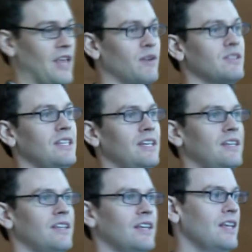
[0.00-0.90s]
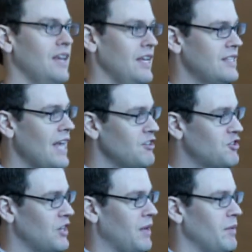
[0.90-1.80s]
That was the
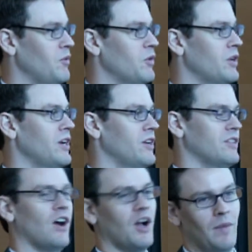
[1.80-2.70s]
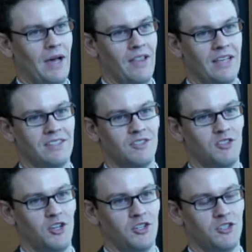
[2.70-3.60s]
intention. I mean, we're here to talk about lessons
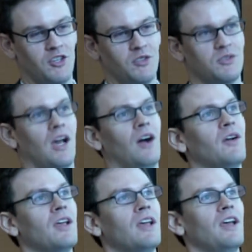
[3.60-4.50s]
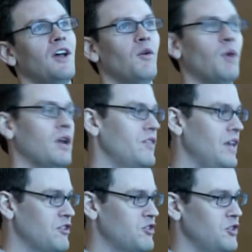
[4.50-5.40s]
learned too. So one of
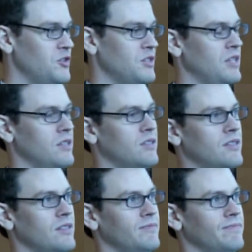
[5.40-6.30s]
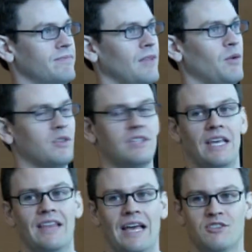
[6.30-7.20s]
the issues is, we'll
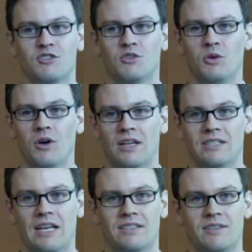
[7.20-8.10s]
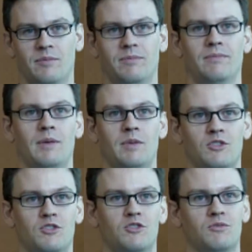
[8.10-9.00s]
say that school has had some maybe
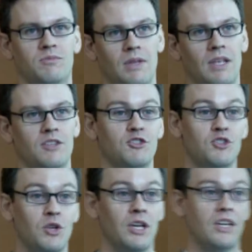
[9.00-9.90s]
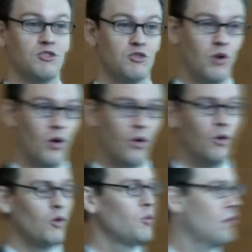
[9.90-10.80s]
student
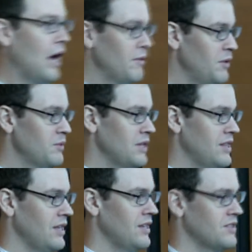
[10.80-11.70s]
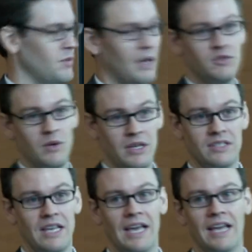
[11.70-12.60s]
control problems, I think is the best way to
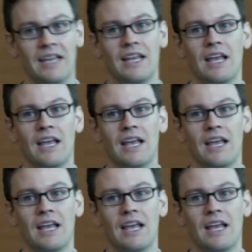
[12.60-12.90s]
say it.